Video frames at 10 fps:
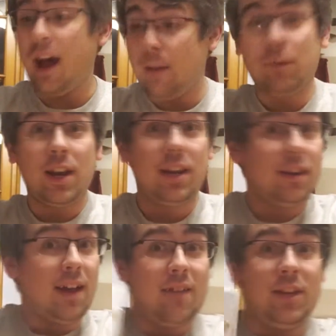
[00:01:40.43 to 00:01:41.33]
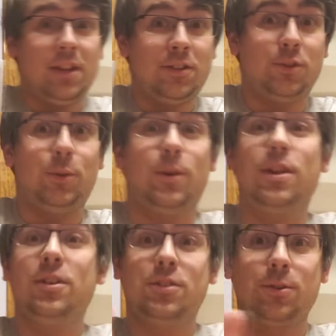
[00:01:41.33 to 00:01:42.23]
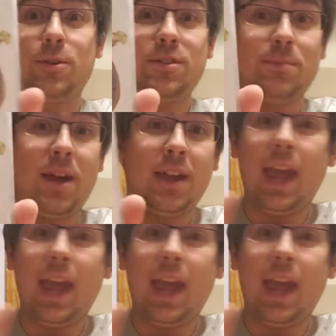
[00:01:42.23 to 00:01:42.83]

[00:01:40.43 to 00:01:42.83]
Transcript: I'm ready to dive into Sword. Sword is my